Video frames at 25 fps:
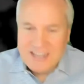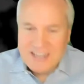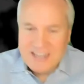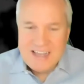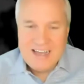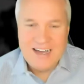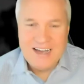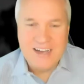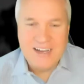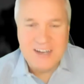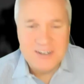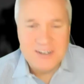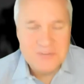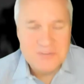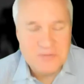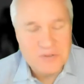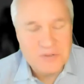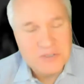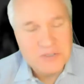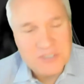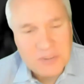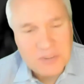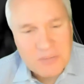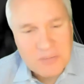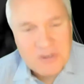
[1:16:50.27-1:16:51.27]
Uh, for
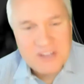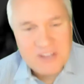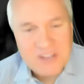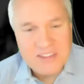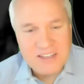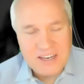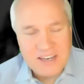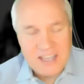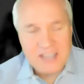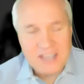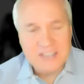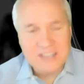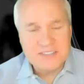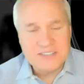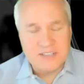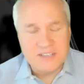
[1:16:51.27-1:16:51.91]
somebody that has